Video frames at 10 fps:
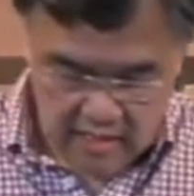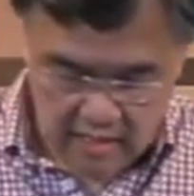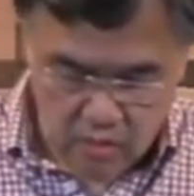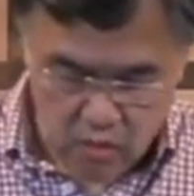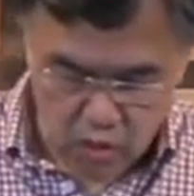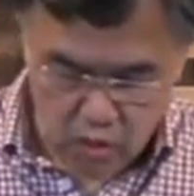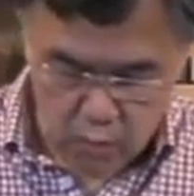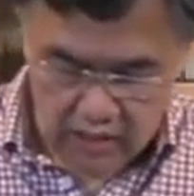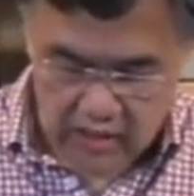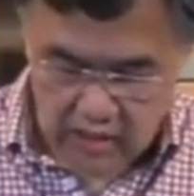Or do
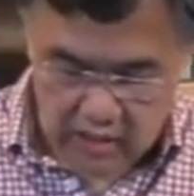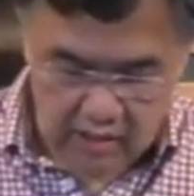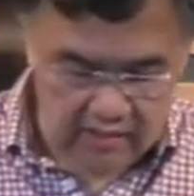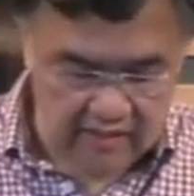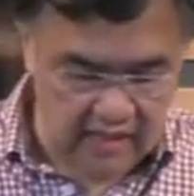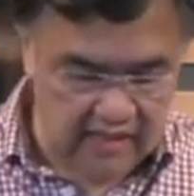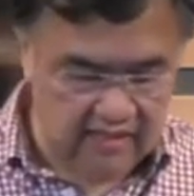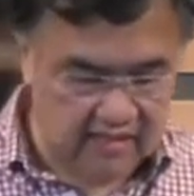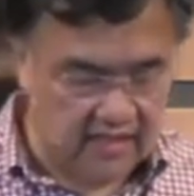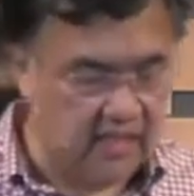we earnestly
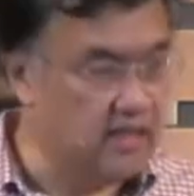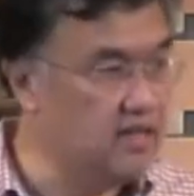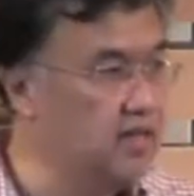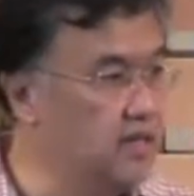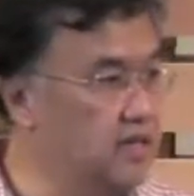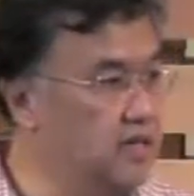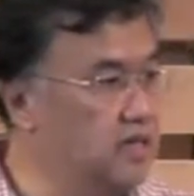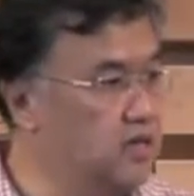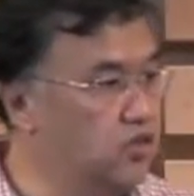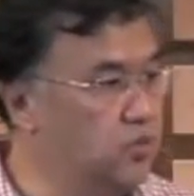seek
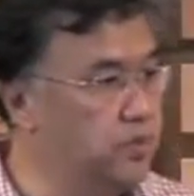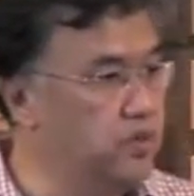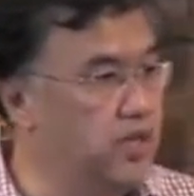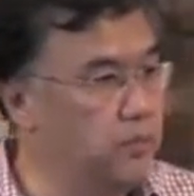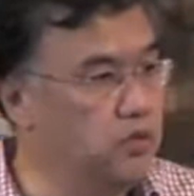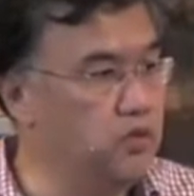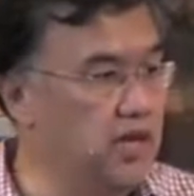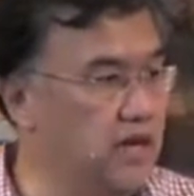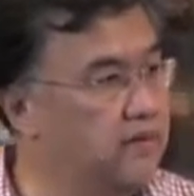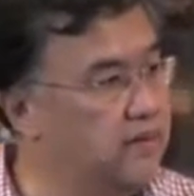to put them to
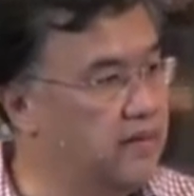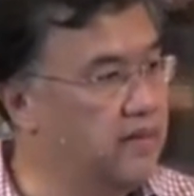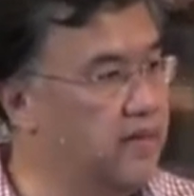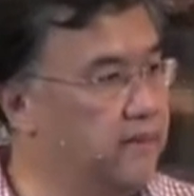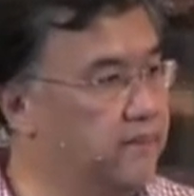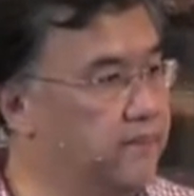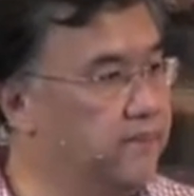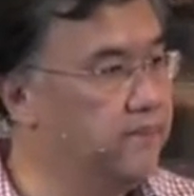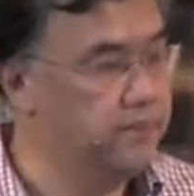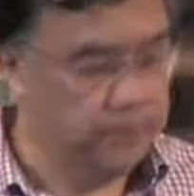death?
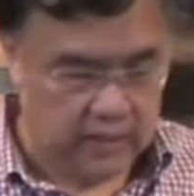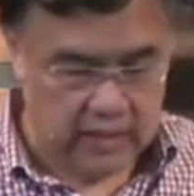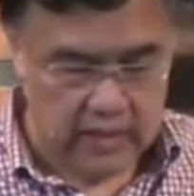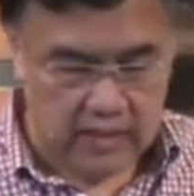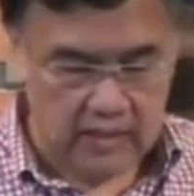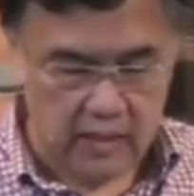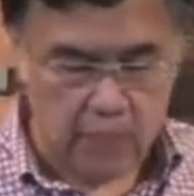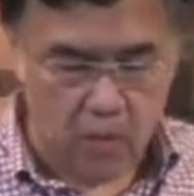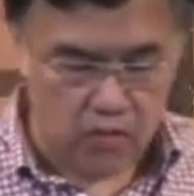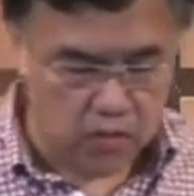The
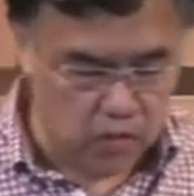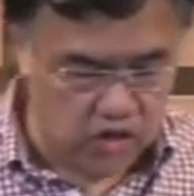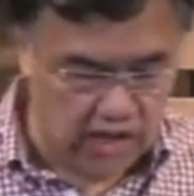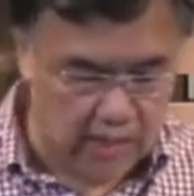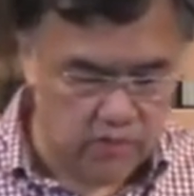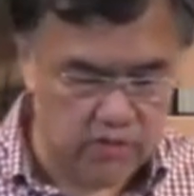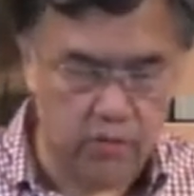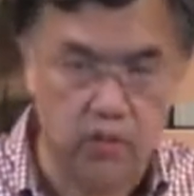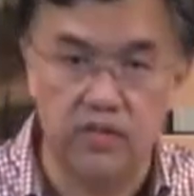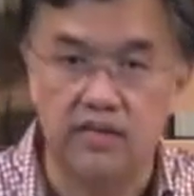Apostle James
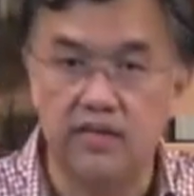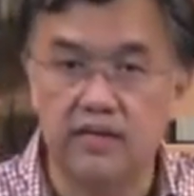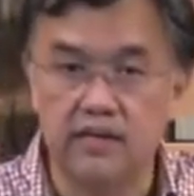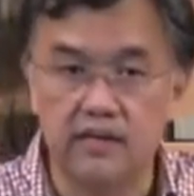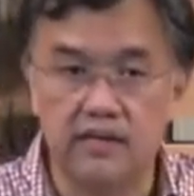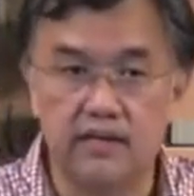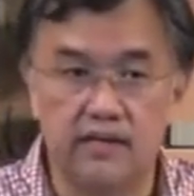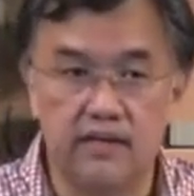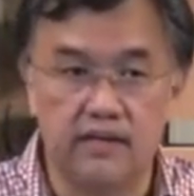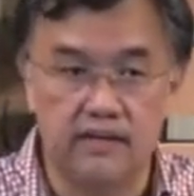wrote
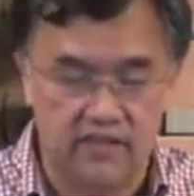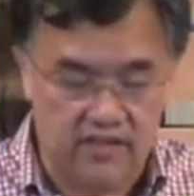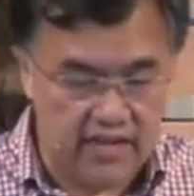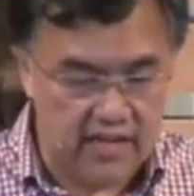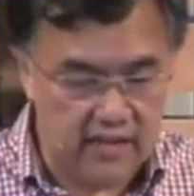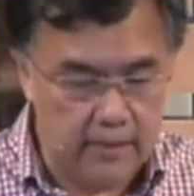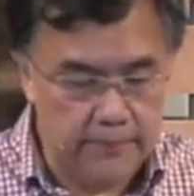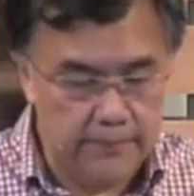in his letter,